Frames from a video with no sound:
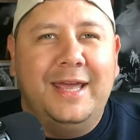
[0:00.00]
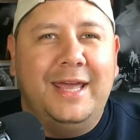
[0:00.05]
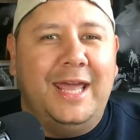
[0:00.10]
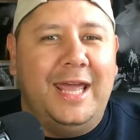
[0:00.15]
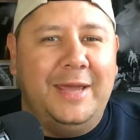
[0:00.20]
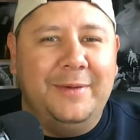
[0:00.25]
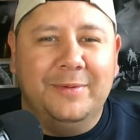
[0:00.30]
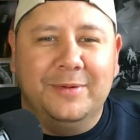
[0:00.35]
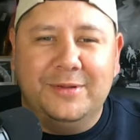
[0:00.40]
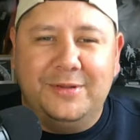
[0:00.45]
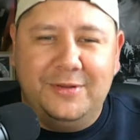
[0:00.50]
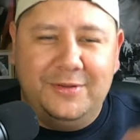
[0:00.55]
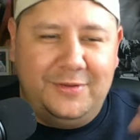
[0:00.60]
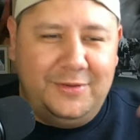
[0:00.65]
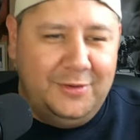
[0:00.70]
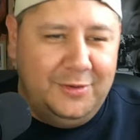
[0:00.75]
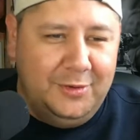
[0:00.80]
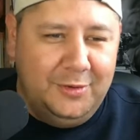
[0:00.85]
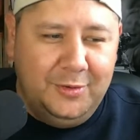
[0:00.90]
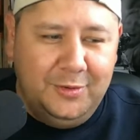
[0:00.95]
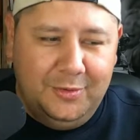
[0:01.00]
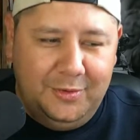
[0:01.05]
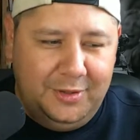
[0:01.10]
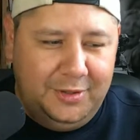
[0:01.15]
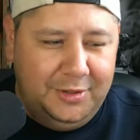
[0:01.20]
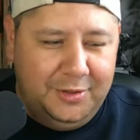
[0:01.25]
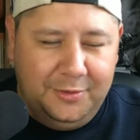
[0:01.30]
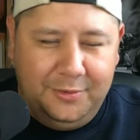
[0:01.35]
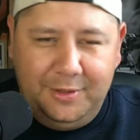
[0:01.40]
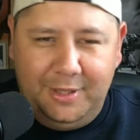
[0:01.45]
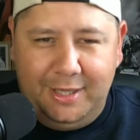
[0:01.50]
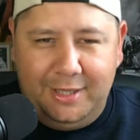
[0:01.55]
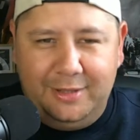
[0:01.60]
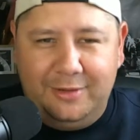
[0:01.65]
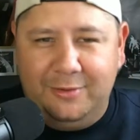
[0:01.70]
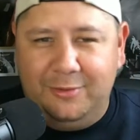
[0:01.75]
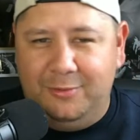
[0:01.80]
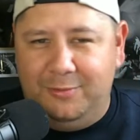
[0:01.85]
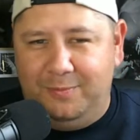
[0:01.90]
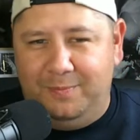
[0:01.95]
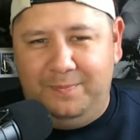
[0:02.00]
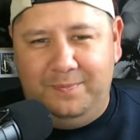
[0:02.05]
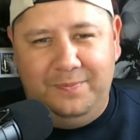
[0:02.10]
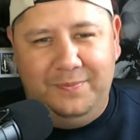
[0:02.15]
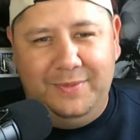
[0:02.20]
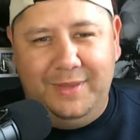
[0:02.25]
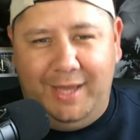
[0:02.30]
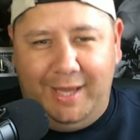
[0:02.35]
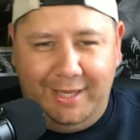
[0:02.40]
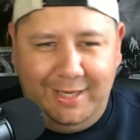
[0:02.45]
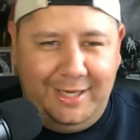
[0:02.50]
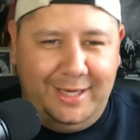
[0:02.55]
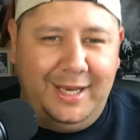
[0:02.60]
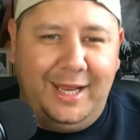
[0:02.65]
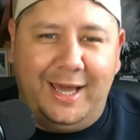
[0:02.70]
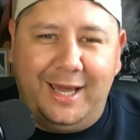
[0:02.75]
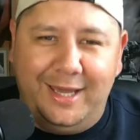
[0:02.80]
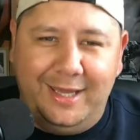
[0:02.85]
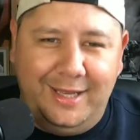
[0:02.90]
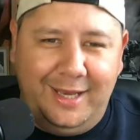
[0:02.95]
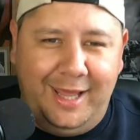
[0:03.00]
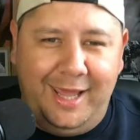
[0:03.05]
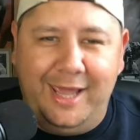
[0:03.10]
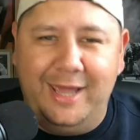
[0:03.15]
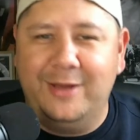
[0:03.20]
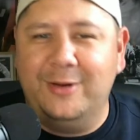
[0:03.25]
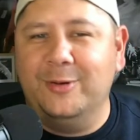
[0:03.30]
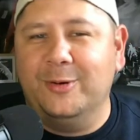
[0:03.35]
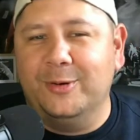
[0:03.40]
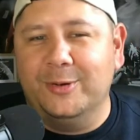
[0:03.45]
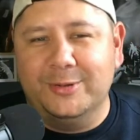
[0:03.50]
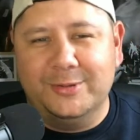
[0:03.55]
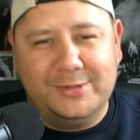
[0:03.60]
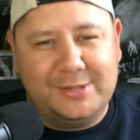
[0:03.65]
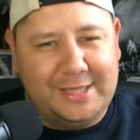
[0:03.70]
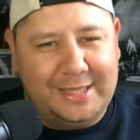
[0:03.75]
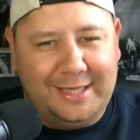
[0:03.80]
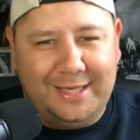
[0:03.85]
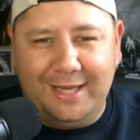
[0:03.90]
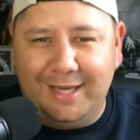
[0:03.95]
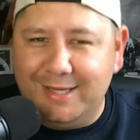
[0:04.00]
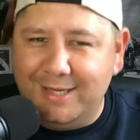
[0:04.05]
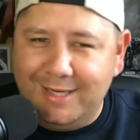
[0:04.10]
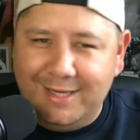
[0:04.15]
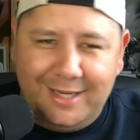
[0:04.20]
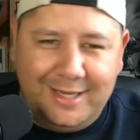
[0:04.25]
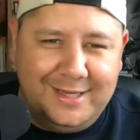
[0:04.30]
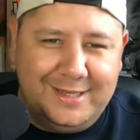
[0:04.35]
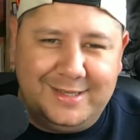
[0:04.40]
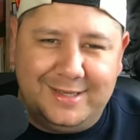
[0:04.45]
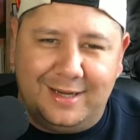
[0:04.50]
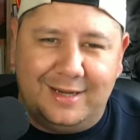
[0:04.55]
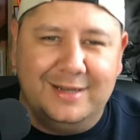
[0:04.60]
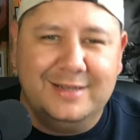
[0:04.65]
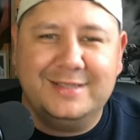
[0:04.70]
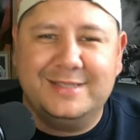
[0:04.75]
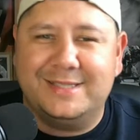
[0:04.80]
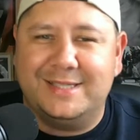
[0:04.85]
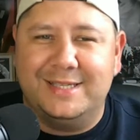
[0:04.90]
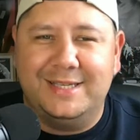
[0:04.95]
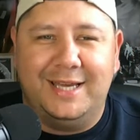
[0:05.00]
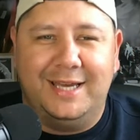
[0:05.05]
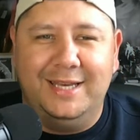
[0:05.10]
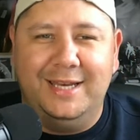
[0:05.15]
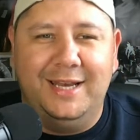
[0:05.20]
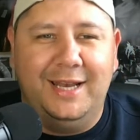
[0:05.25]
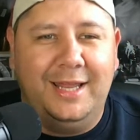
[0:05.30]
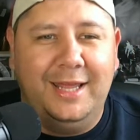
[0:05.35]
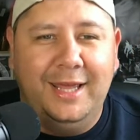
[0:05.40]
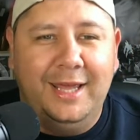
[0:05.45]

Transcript: able to do, he had 99 handles and 99 dunks and 99.